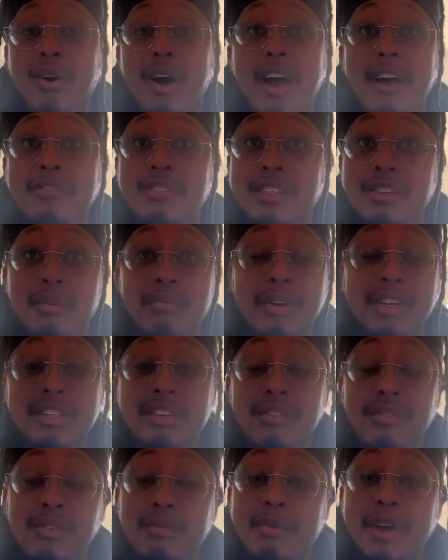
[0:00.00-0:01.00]
I have so much
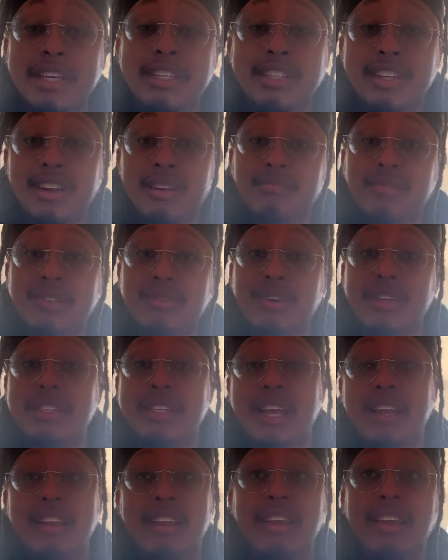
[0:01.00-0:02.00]
information and I'm so
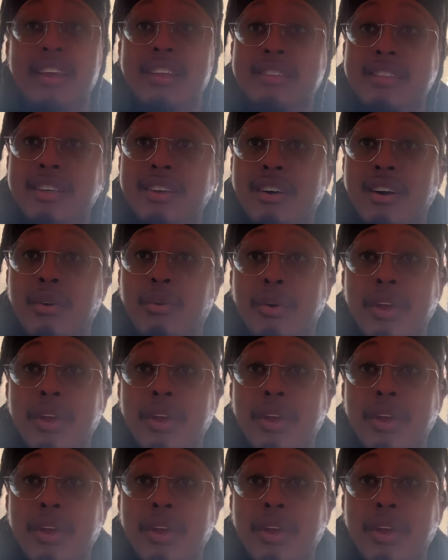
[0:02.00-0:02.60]
excited to get to y'all.